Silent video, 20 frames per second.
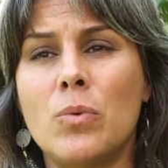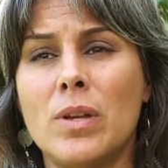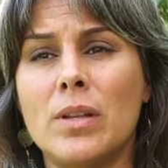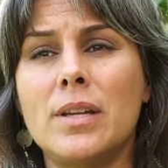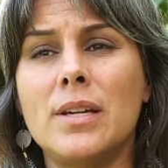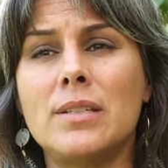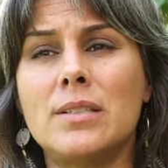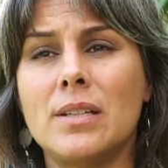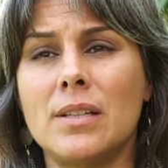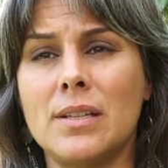
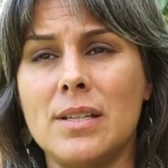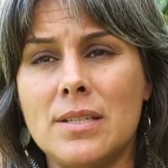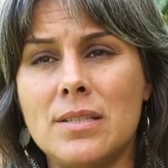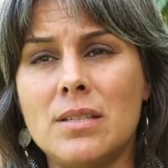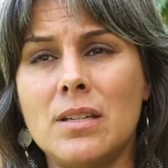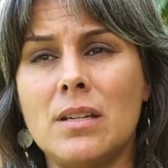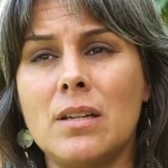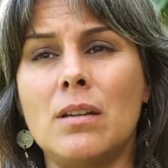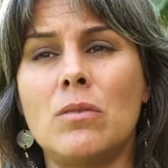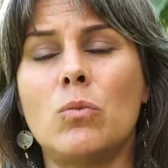willing to
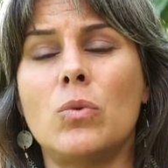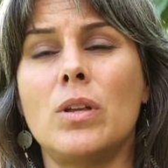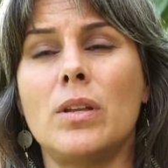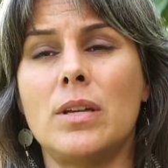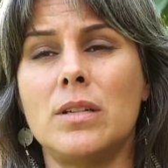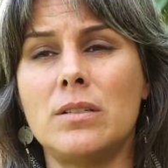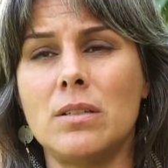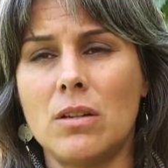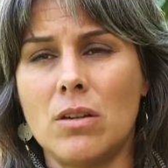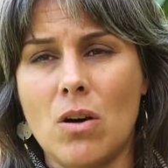listen and
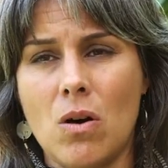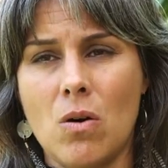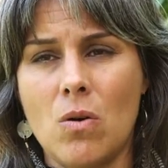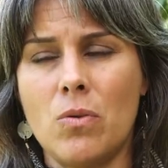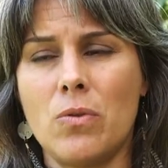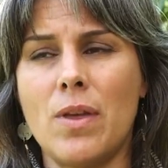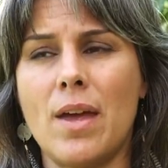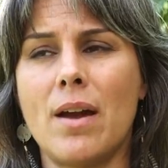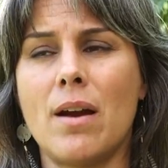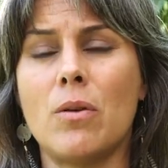willing to
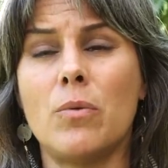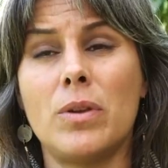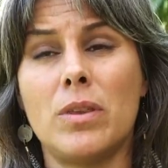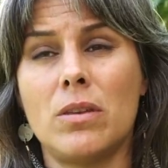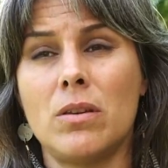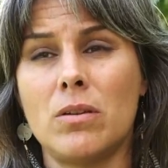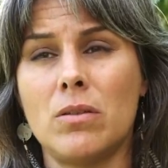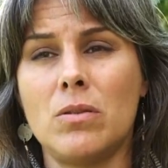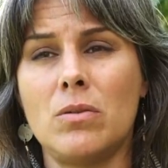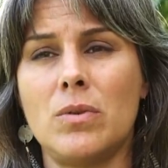go there
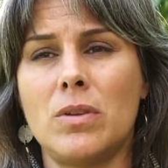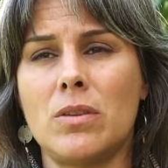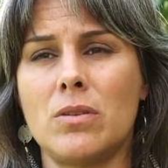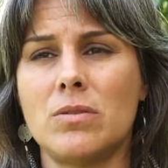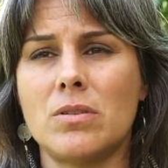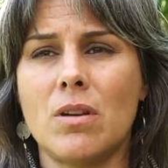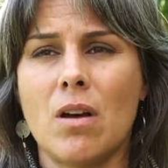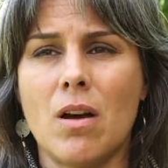with you with those